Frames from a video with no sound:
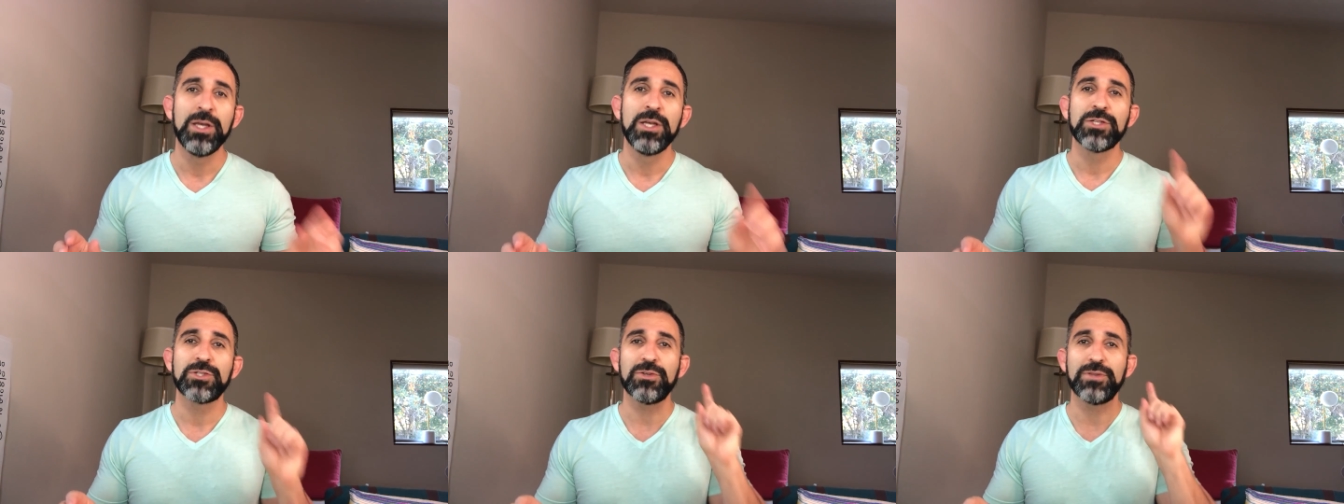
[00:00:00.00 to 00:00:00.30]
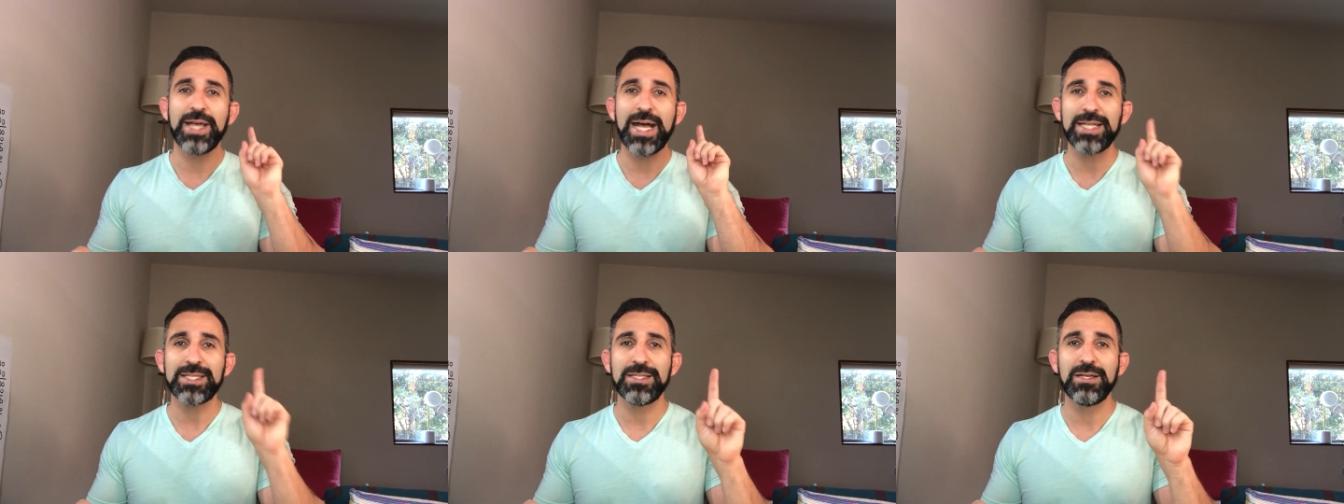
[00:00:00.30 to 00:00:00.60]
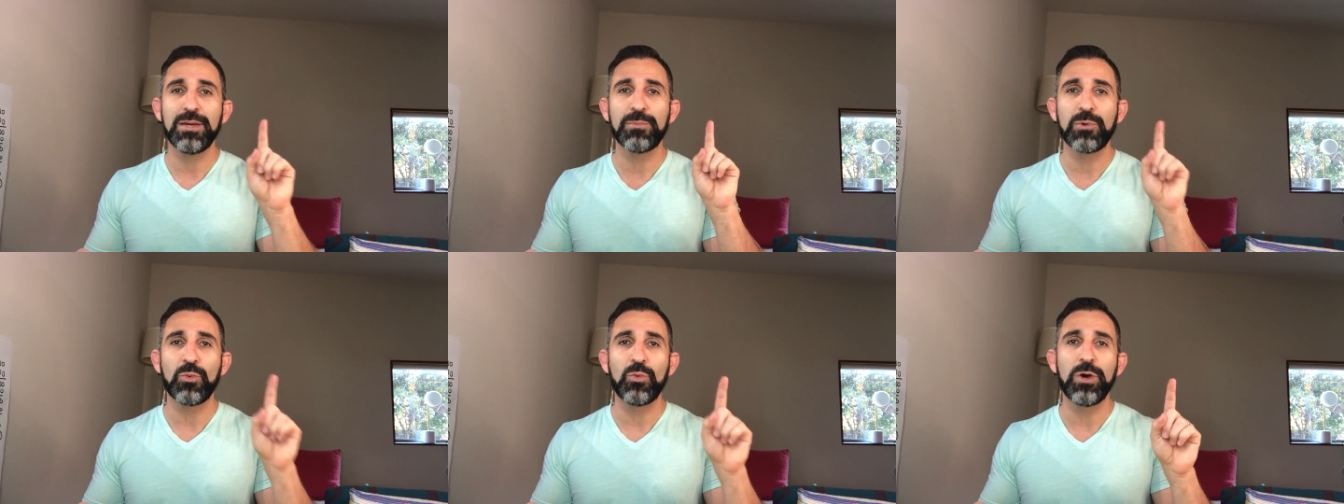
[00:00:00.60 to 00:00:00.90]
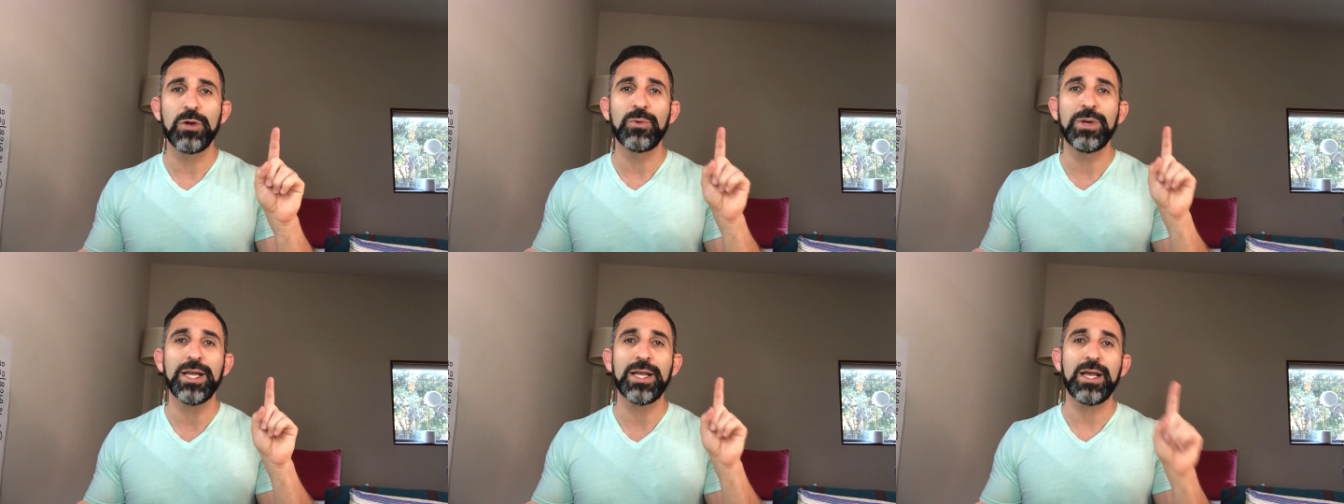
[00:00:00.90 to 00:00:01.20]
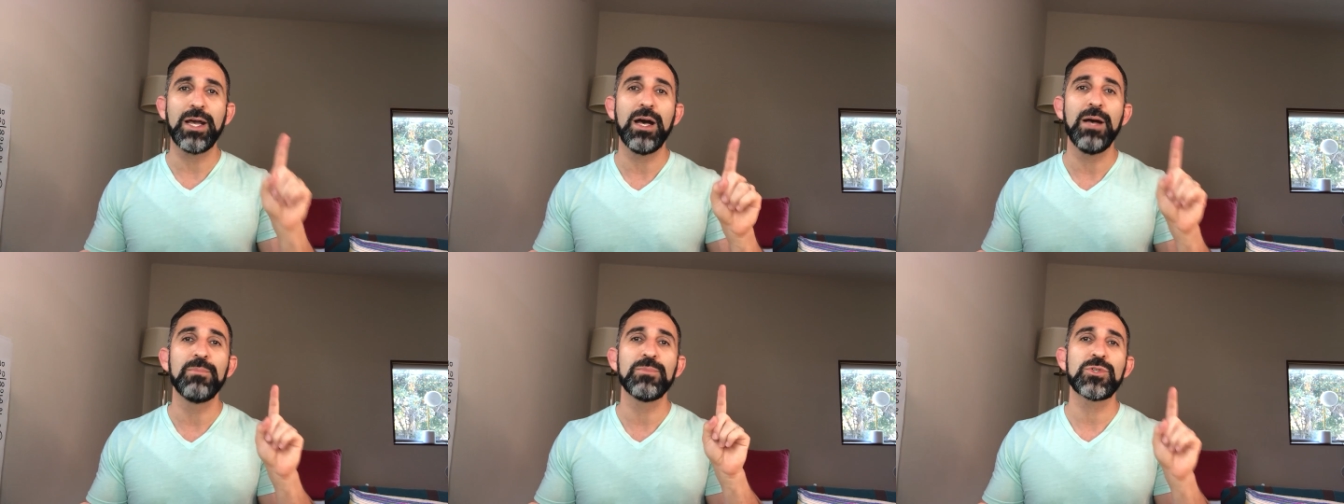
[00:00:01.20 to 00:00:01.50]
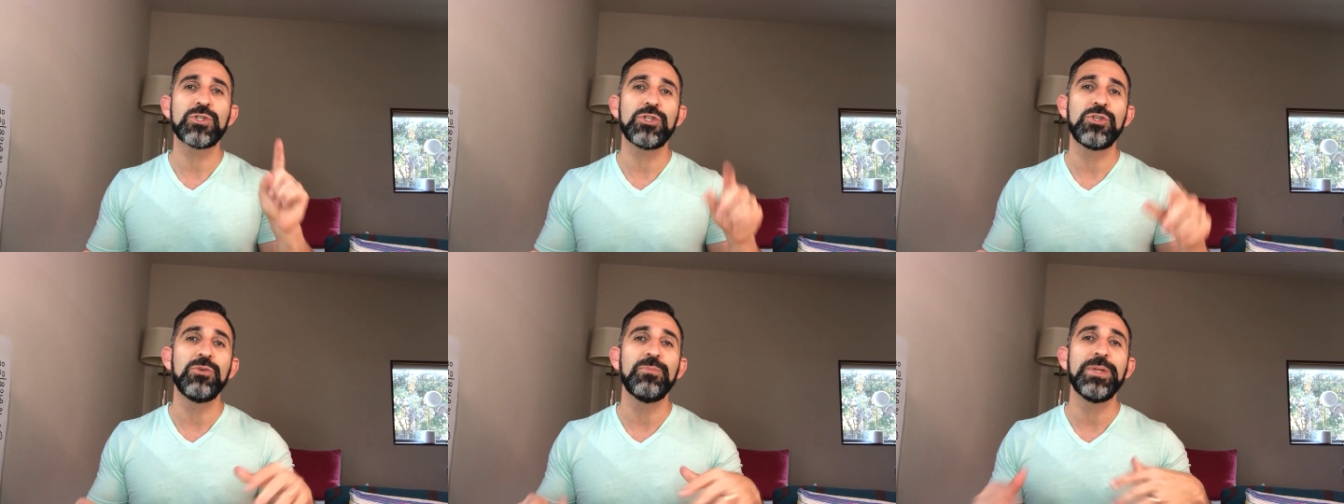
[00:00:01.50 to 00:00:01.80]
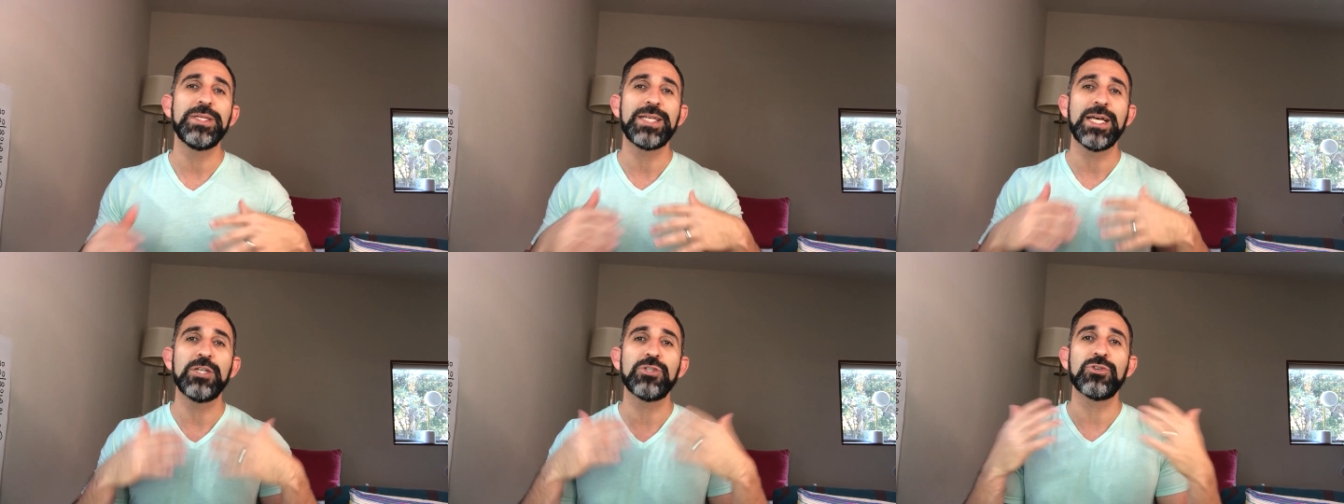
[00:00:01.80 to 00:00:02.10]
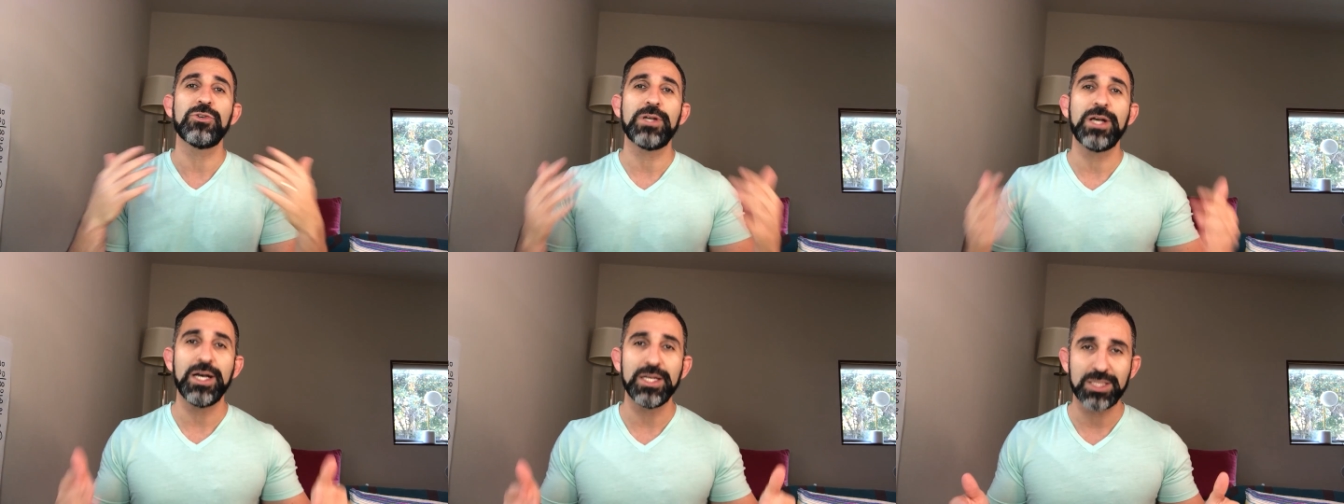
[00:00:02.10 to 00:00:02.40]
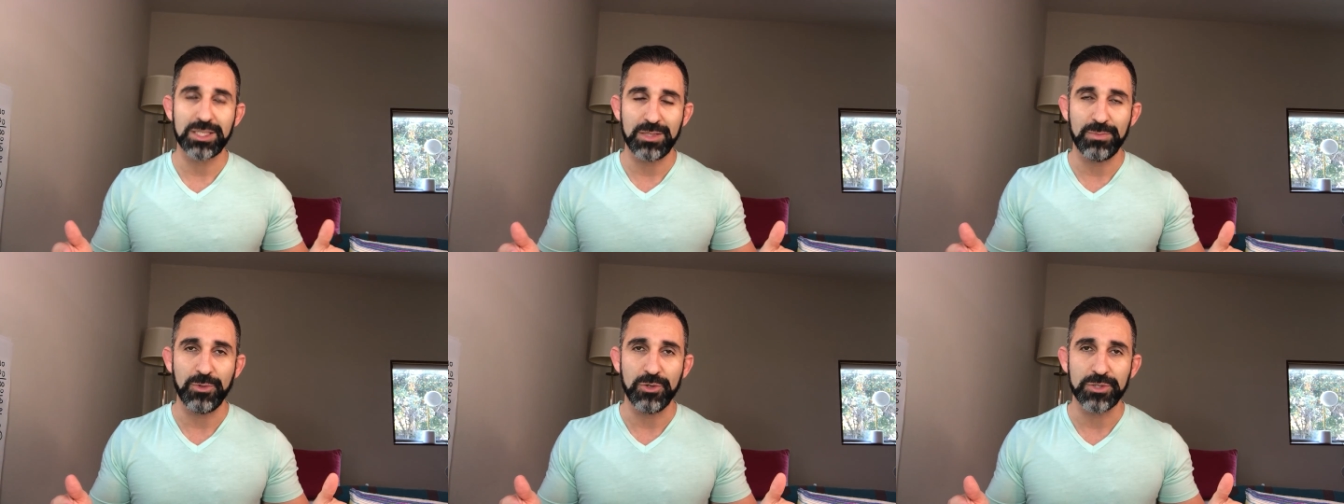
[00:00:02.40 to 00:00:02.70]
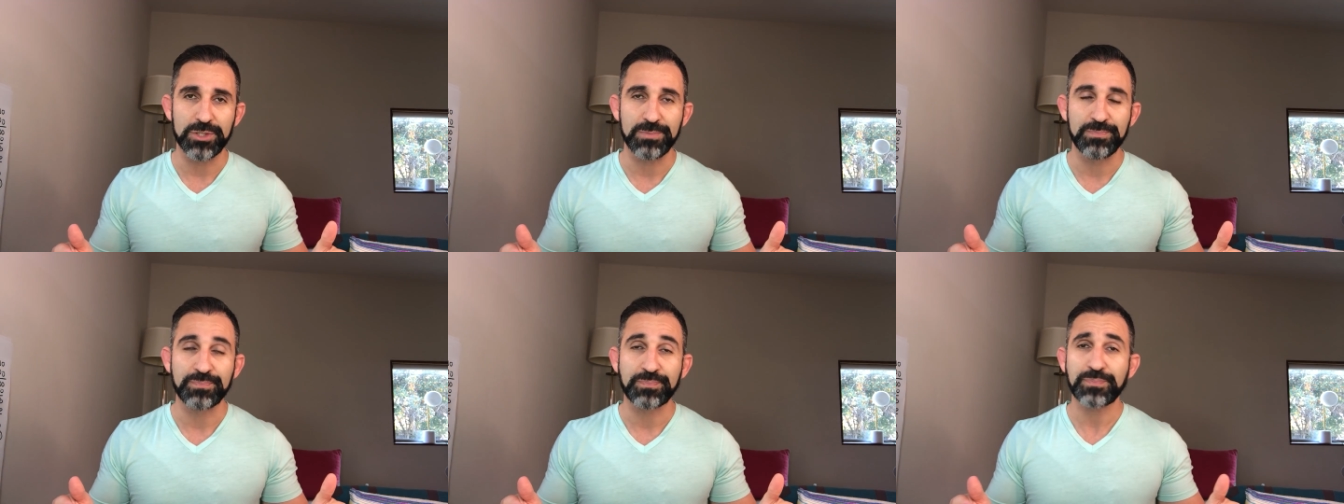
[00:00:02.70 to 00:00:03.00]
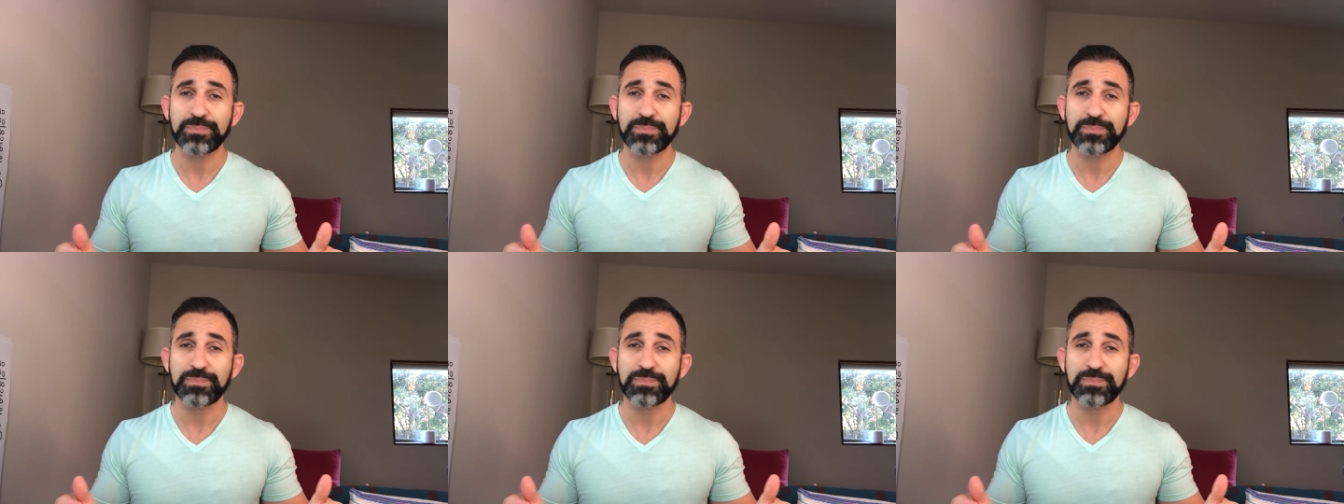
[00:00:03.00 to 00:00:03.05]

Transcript: So that's number one when it comes to potential customers.